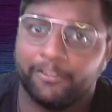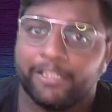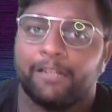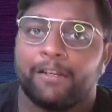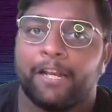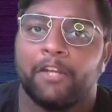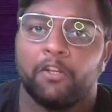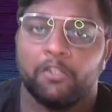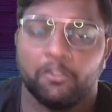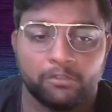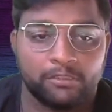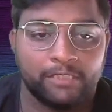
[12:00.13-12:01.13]
we can try to
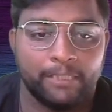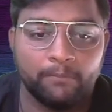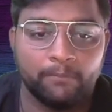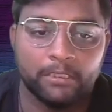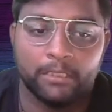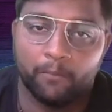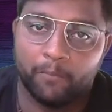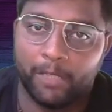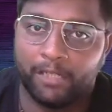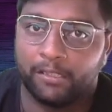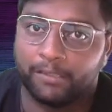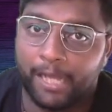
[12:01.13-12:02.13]
use them,
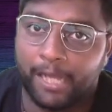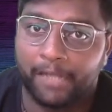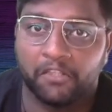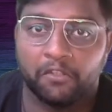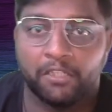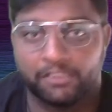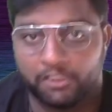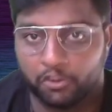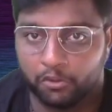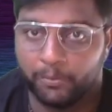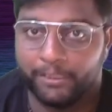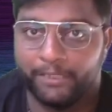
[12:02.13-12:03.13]
but the accuracy
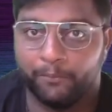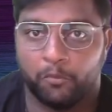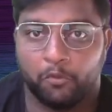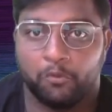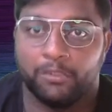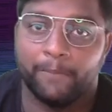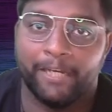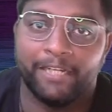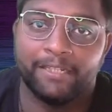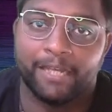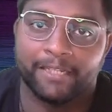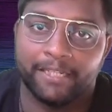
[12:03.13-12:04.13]
should be improved. The
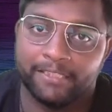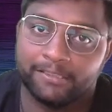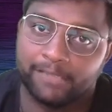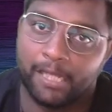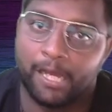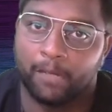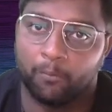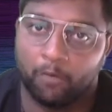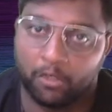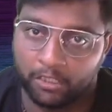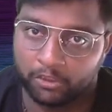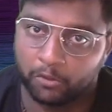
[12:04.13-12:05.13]
main target is our
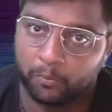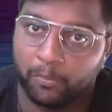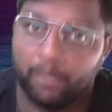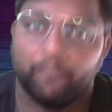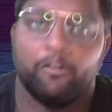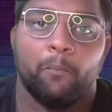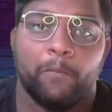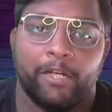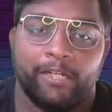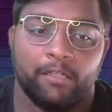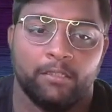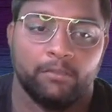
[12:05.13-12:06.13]
model should perform
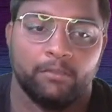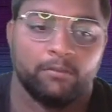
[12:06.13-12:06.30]
better.